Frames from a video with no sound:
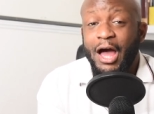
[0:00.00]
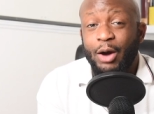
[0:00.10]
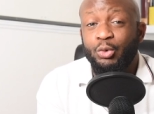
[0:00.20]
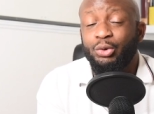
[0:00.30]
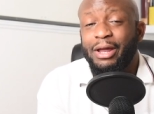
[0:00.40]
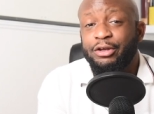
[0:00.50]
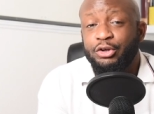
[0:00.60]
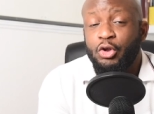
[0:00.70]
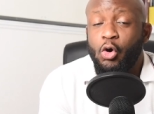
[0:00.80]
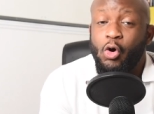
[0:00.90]
I will let you
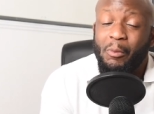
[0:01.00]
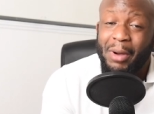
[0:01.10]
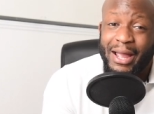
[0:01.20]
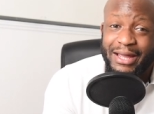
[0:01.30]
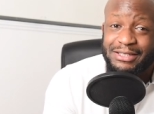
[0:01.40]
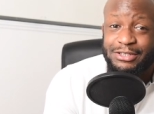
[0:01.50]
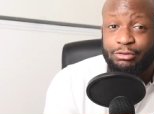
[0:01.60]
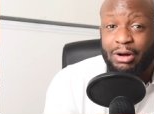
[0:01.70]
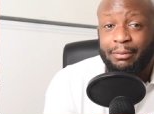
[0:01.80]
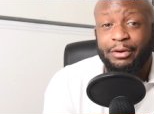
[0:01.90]
know on my
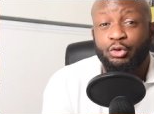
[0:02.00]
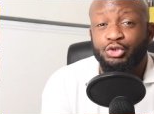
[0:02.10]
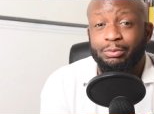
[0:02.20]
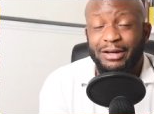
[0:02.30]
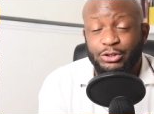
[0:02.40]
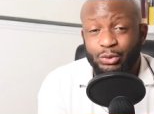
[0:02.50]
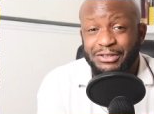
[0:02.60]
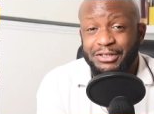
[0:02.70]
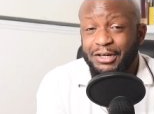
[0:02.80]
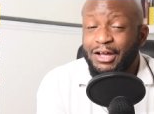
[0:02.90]
Instagram and also my
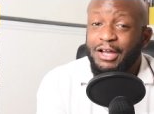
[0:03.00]
Twitter.